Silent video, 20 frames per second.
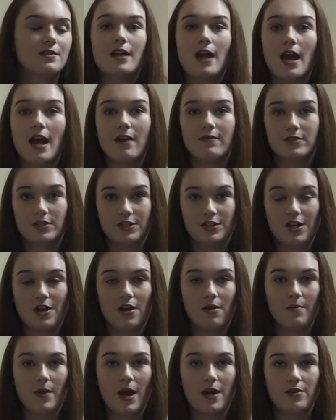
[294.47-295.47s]
I have to share
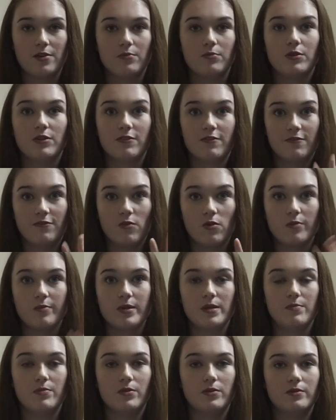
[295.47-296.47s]
a bathroom with 4
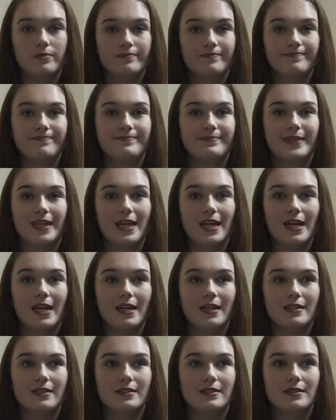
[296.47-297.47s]
people,
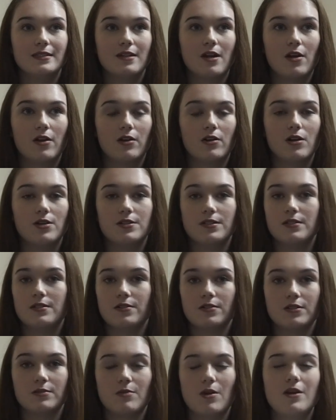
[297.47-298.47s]
and our closets
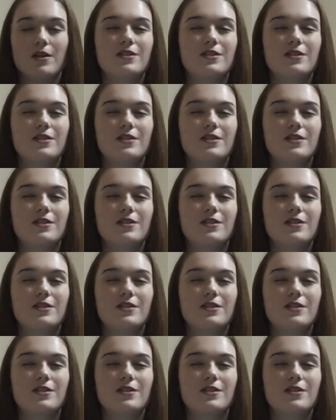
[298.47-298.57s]
are small.